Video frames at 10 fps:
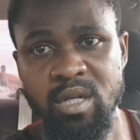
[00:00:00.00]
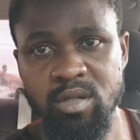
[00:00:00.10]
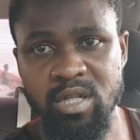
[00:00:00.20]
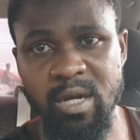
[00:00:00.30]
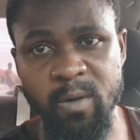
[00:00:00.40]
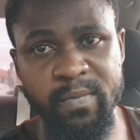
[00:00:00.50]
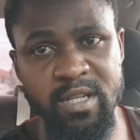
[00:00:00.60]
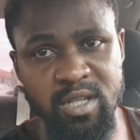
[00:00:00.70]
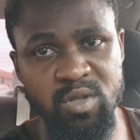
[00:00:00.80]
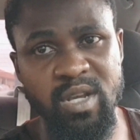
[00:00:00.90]
Those kind of
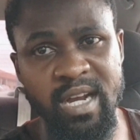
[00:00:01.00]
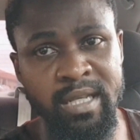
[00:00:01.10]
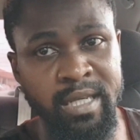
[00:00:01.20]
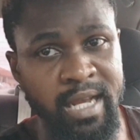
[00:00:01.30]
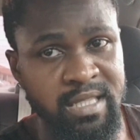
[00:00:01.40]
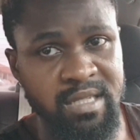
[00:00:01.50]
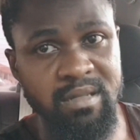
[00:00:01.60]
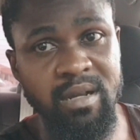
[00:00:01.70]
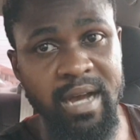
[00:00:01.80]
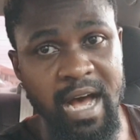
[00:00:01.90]
places you can get
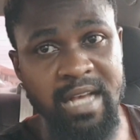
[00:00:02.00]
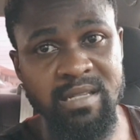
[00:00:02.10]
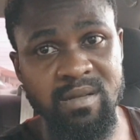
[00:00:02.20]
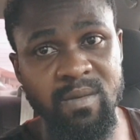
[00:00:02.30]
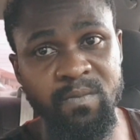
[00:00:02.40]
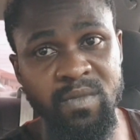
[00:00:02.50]
cars,